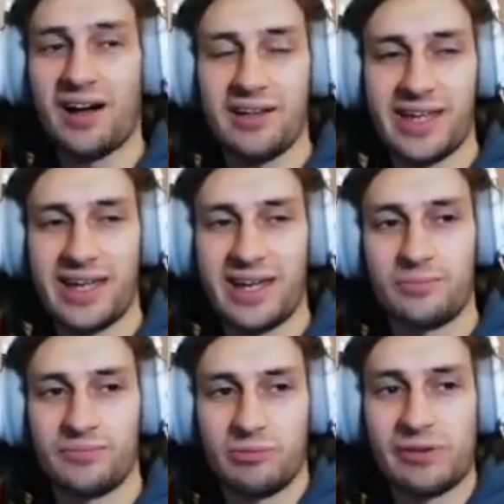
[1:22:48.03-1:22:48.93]
there
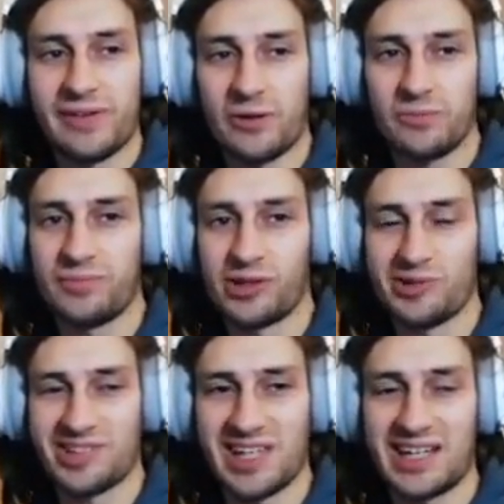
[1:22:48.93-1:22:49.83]
without
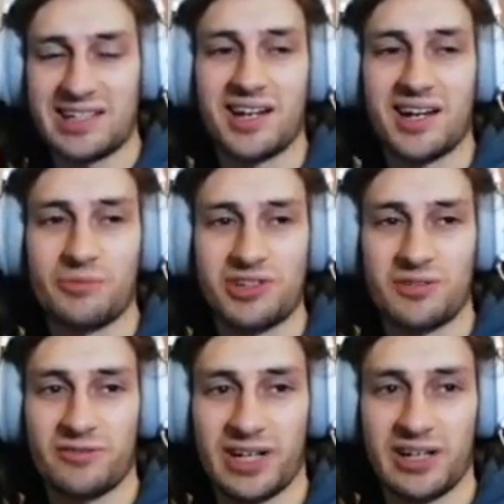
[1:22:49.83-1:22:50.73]
losing any time, which
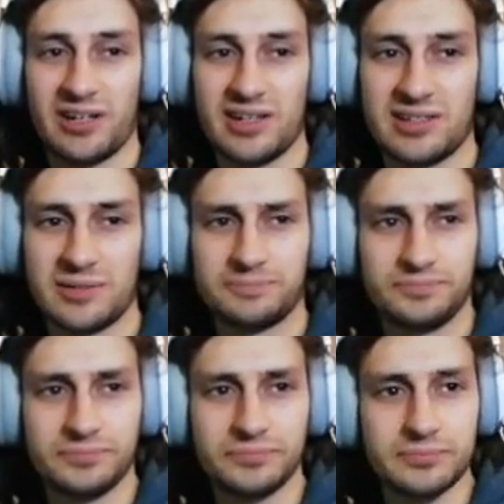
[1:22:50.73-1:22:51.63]
is really nice.
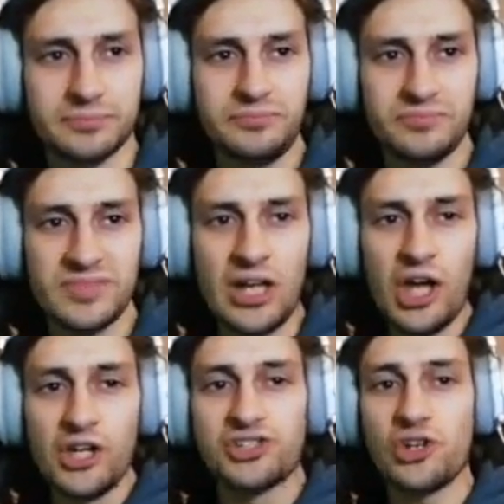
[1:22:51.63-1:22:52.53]

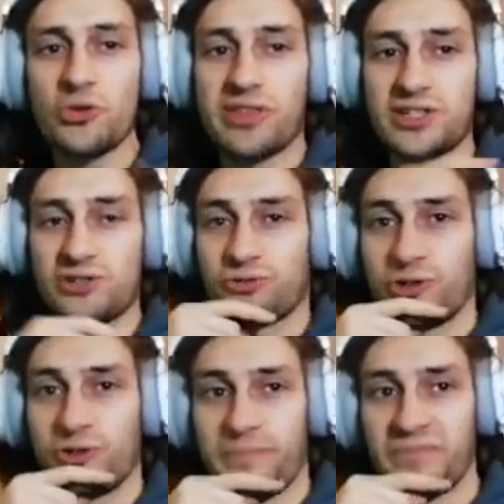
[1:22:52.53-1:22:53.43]
So this
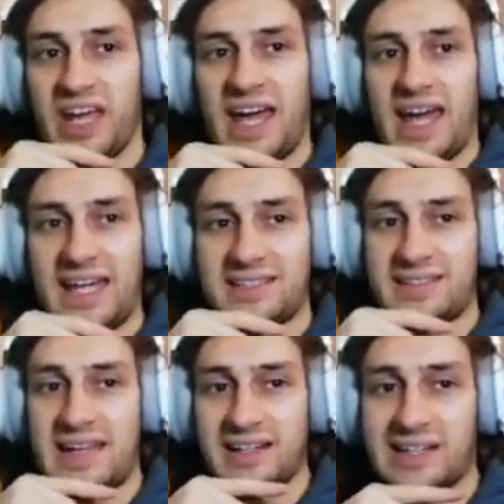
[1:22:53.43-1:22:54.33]
room, it's
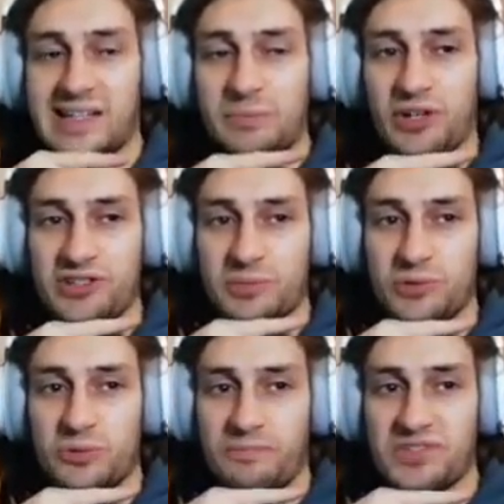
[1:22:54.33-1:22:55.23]
technically
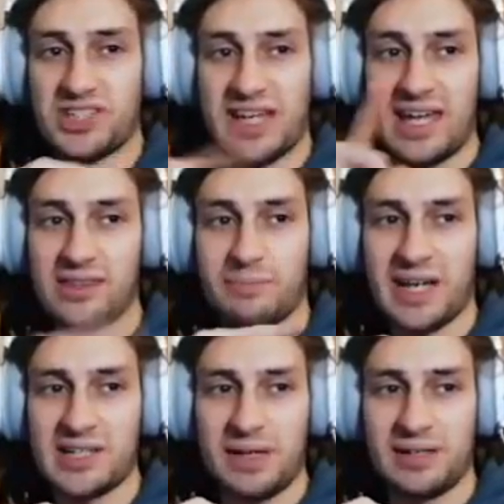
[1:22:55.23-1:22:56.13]
possible to get the
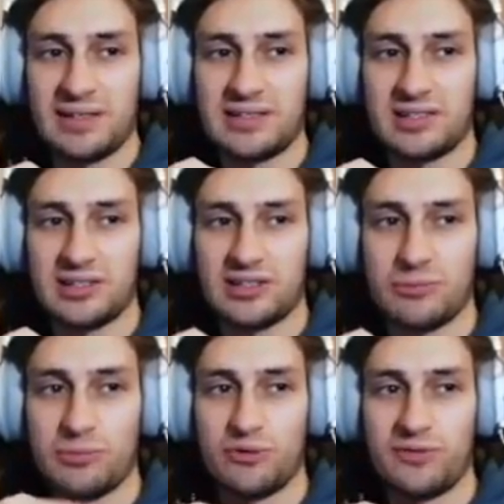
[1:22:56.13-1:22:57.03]
Madapillars to
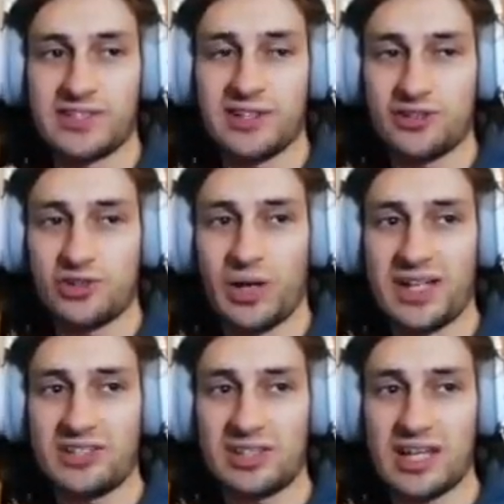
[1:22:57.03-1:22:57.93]
move in such a way
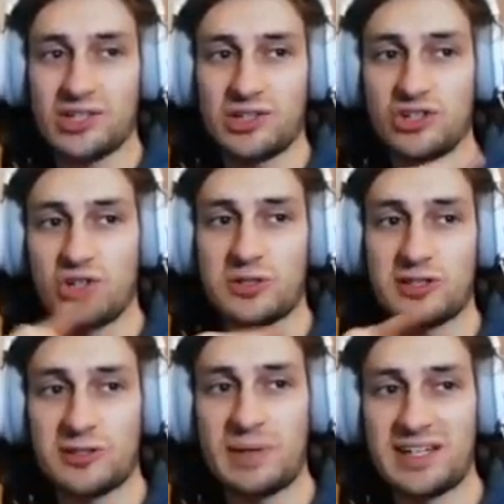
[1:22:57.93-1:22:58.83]
so that you can use a
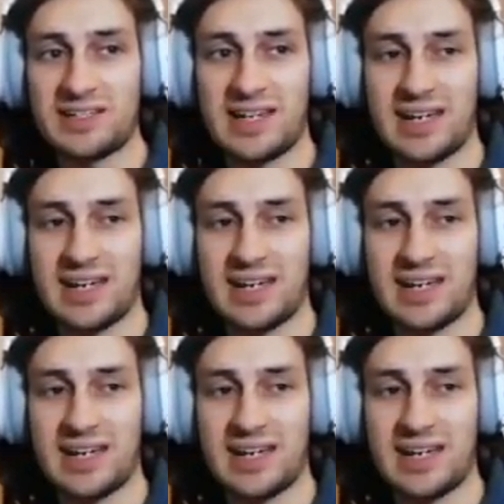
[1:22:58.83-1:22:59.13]
spin attack